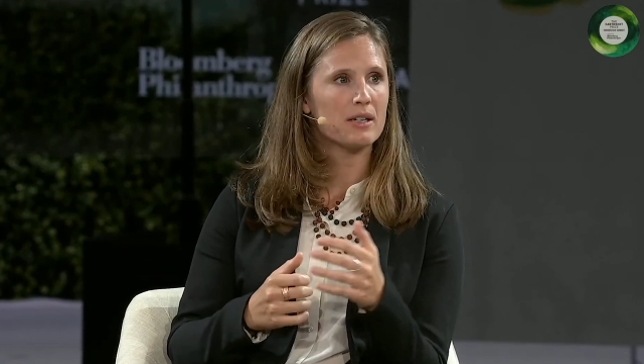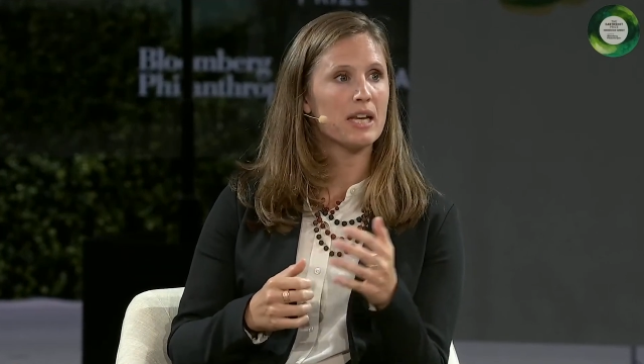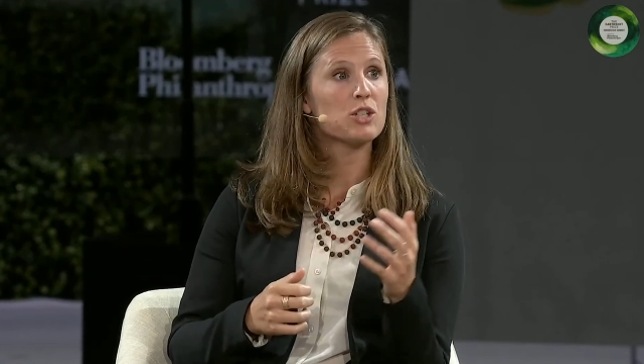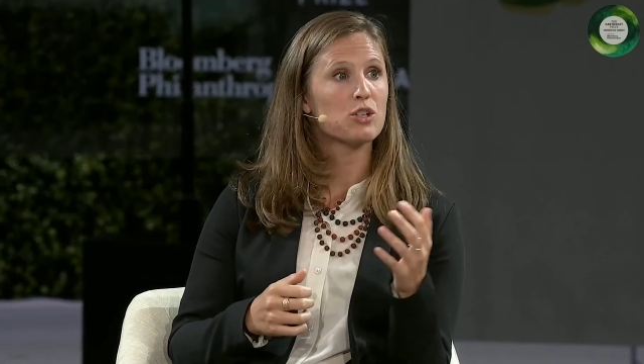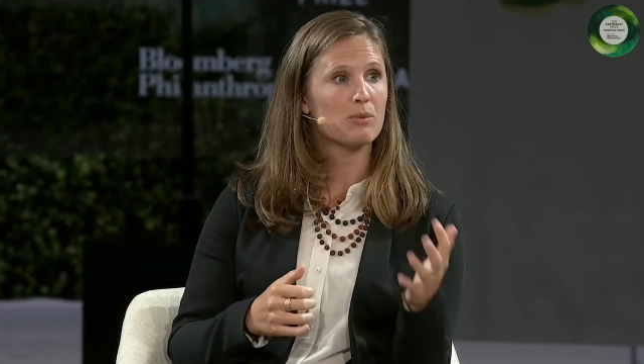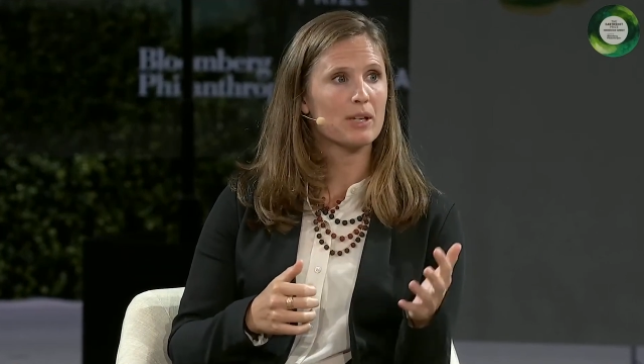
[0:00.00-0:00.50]

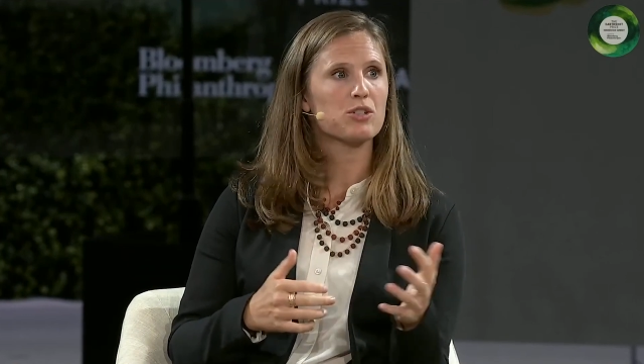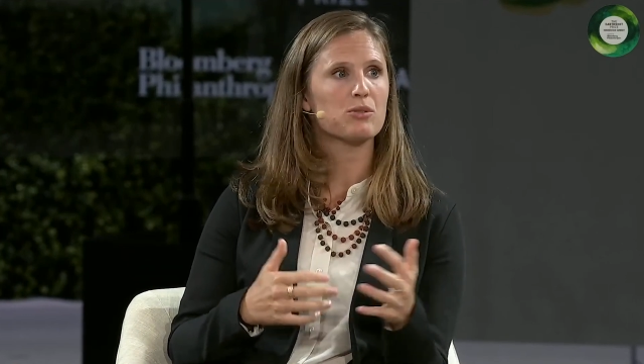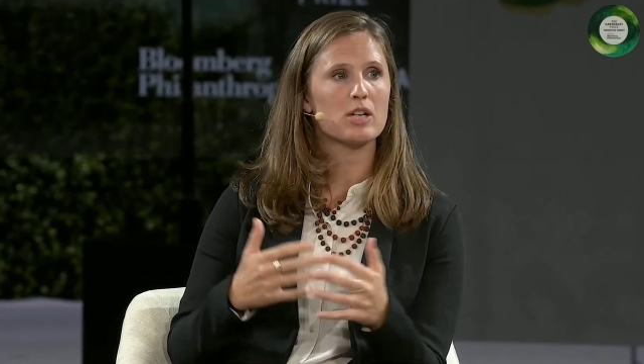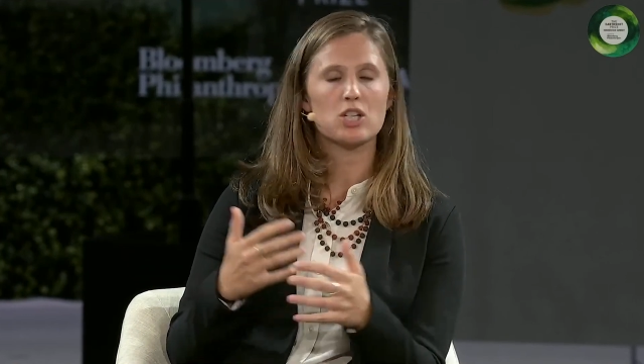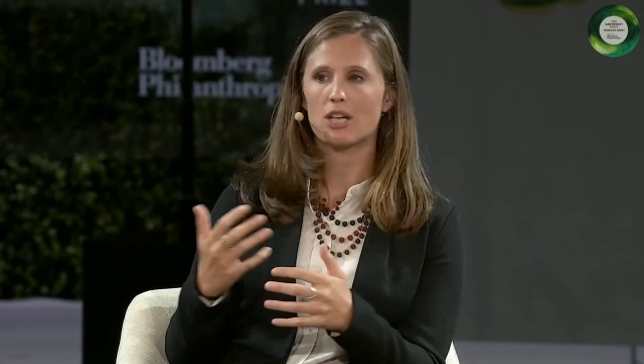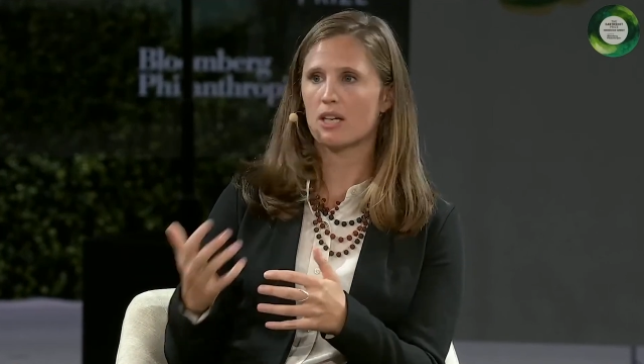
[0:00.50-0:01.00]
nature
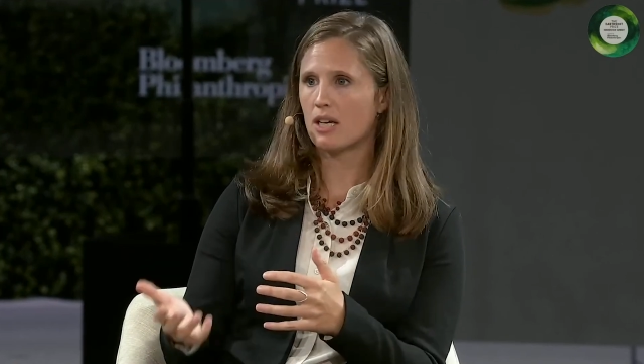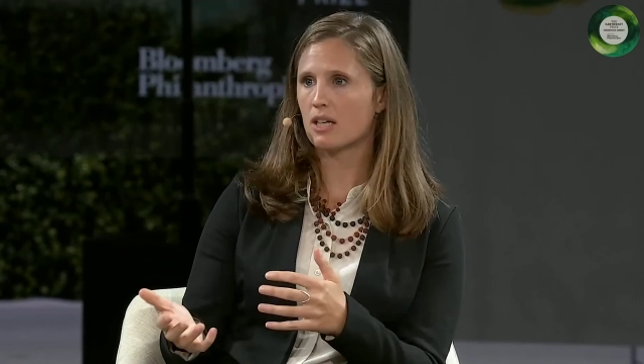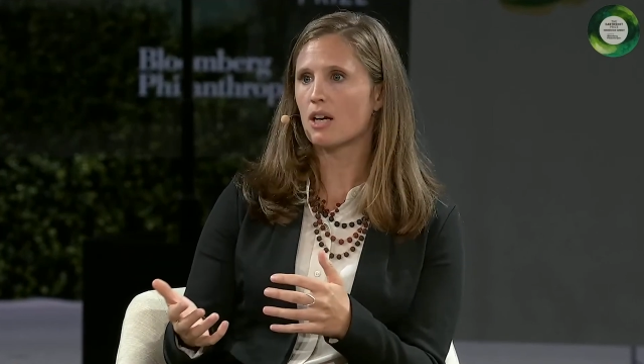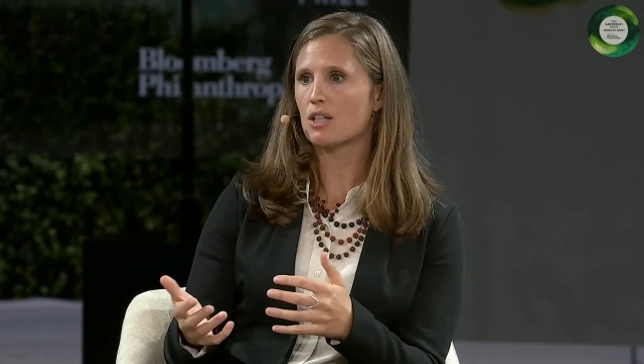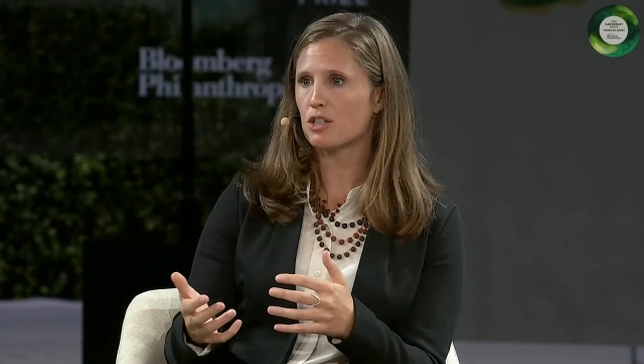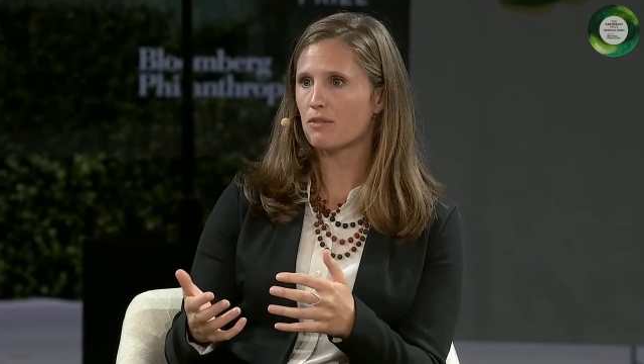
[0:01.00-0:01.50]
restoration and
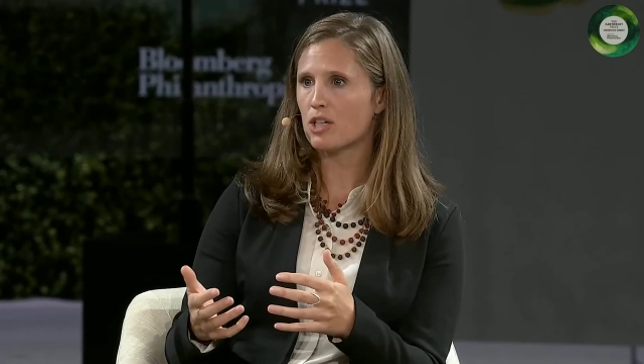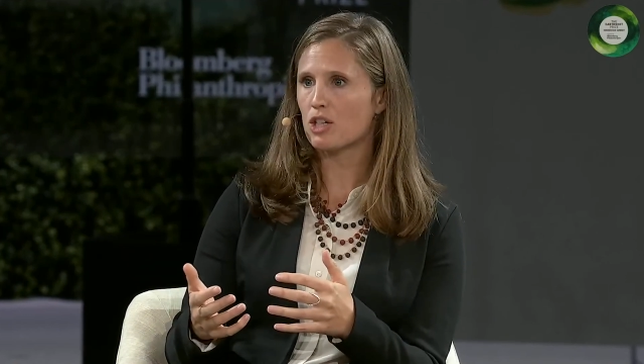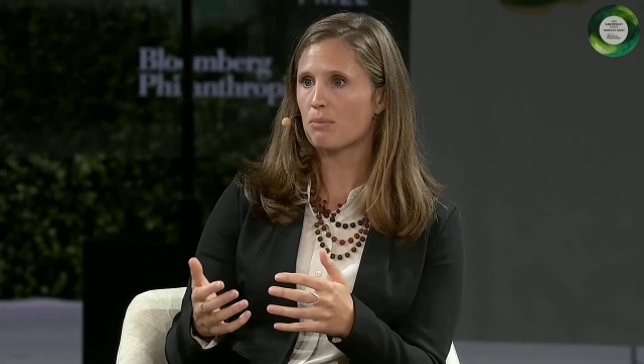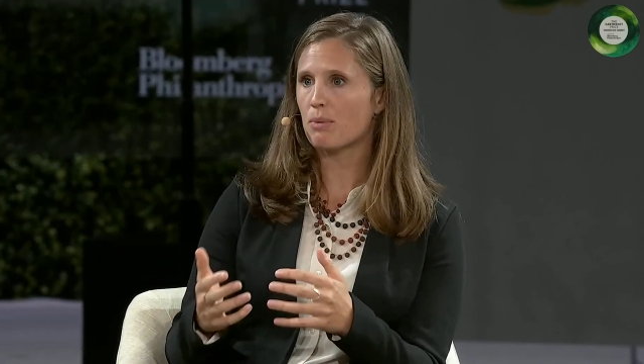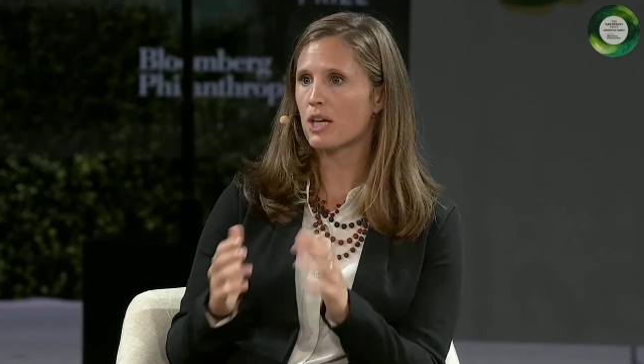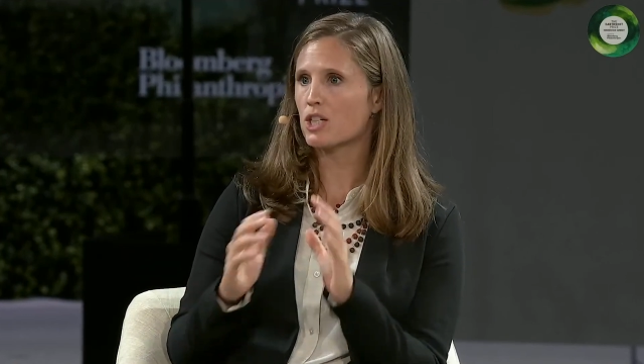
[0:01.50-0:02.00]

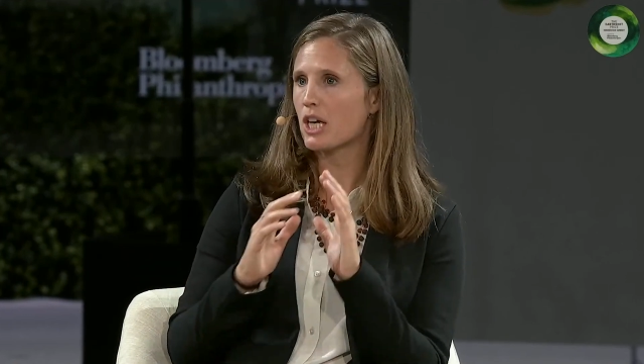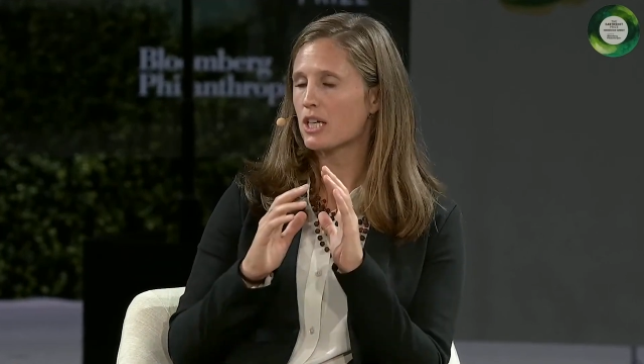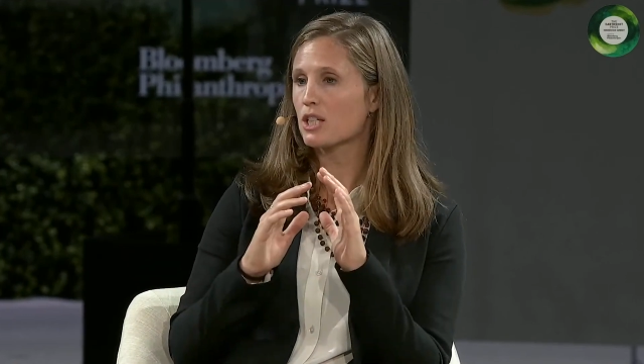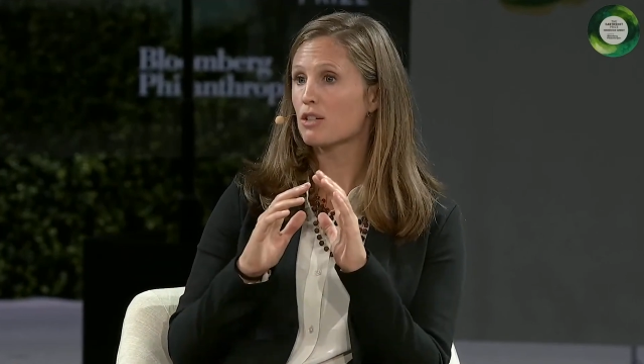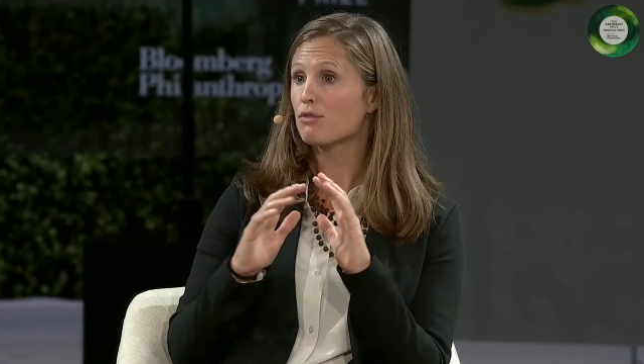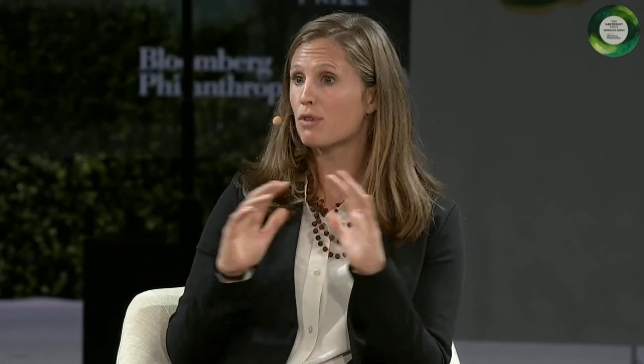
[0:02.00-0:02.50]
conservation
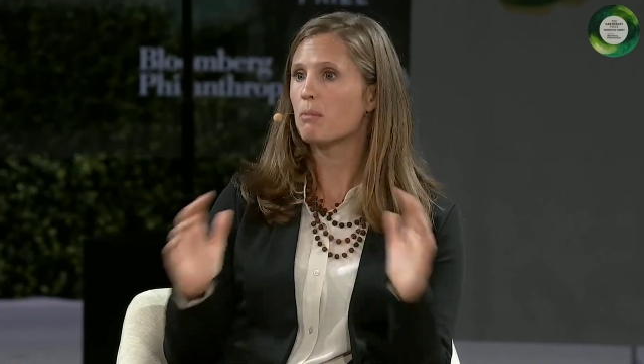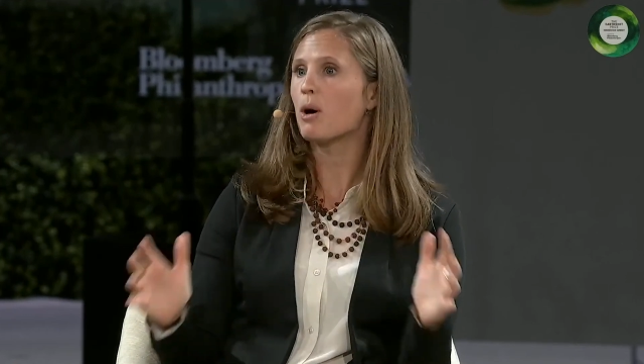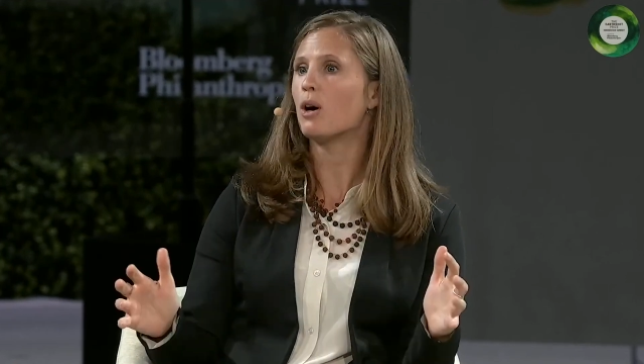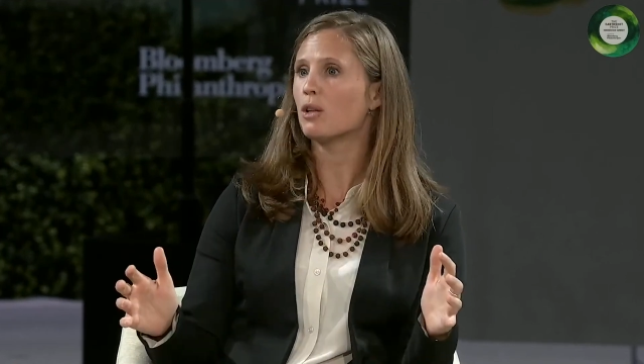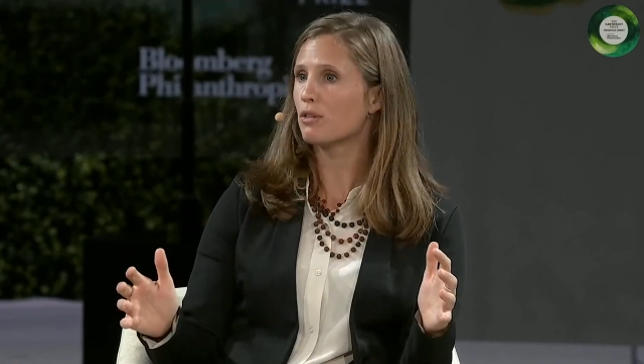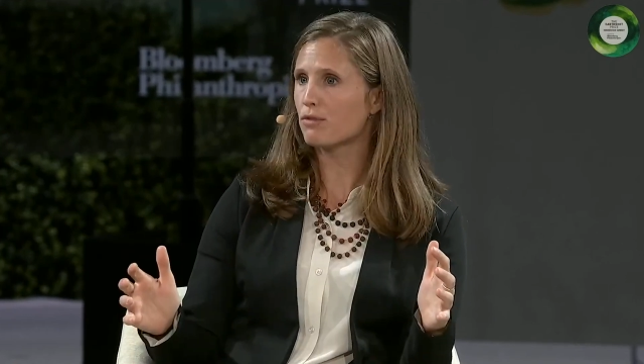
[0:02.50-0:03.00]
projects from
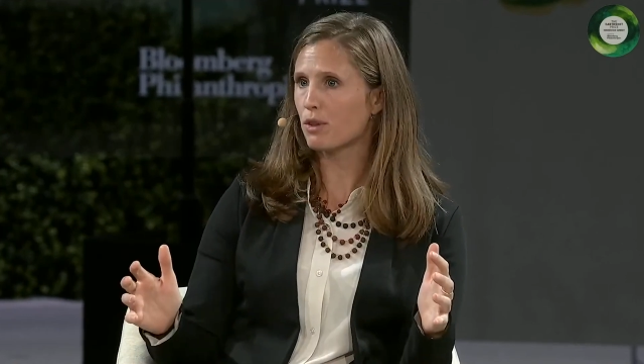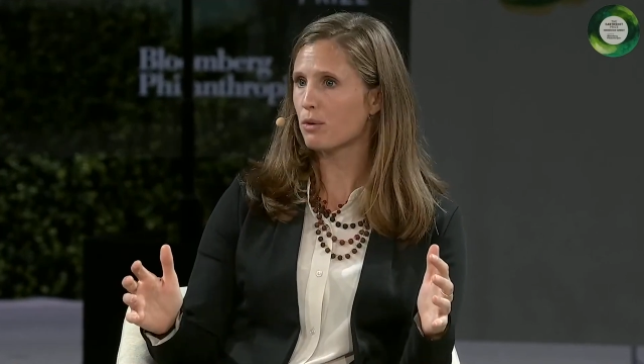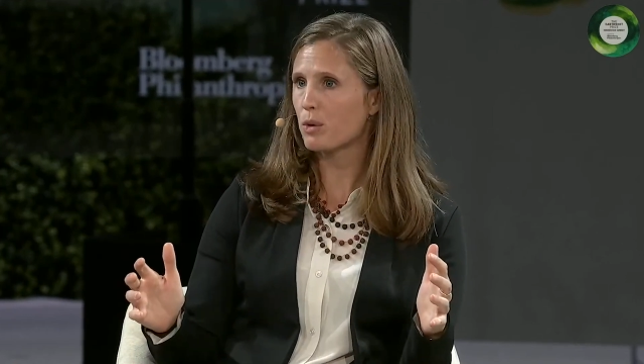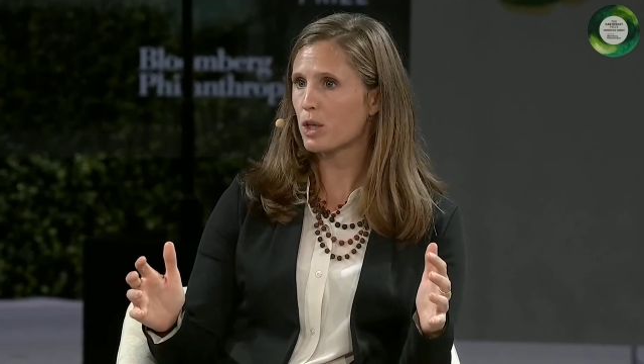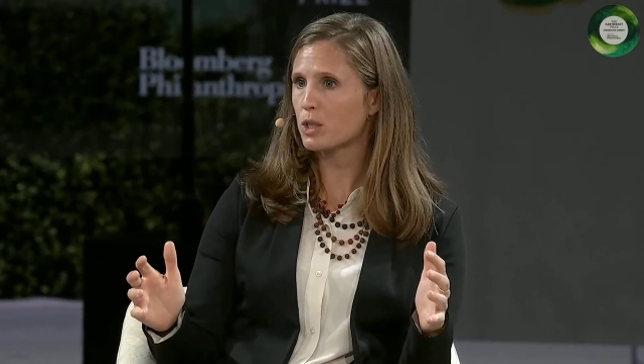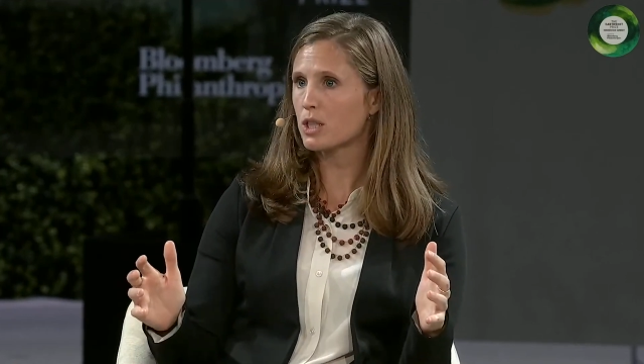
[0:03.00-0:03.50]
all over the
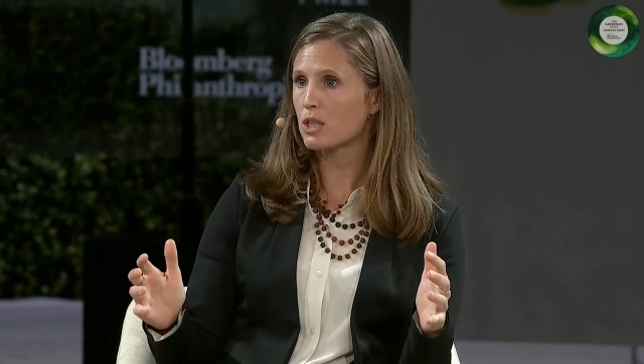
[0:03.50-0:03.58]
world.